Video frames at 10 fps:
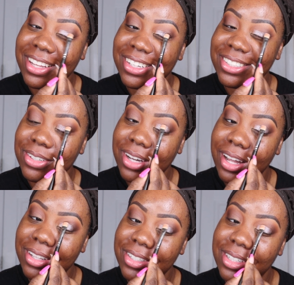There's still
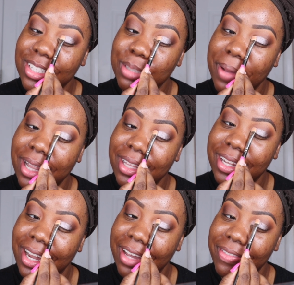colors in this palette
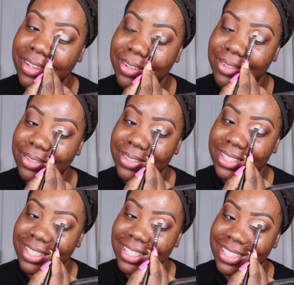that I haven't used, which
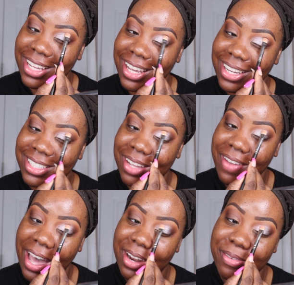is insane because I've
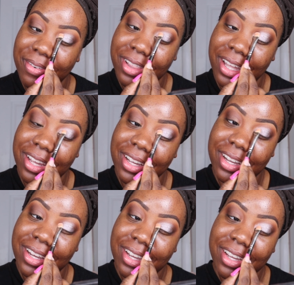had it for like,